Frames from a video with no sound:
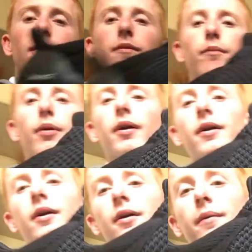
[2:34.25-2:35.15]
But
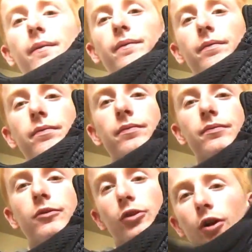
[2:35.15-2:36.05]
um,
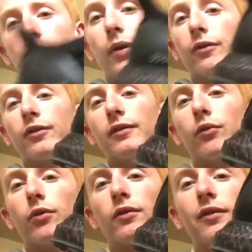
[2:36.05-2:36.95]
so ever since I
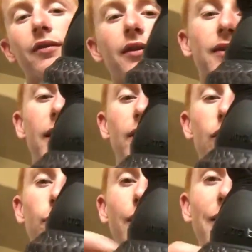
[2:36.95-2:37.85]
wore it since then, it's kind of
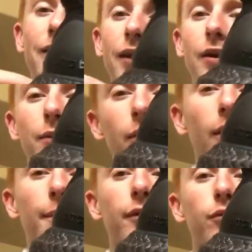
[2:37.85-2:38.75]
just been the same,
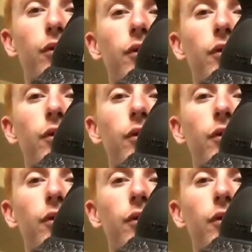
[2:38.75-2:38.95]
not much more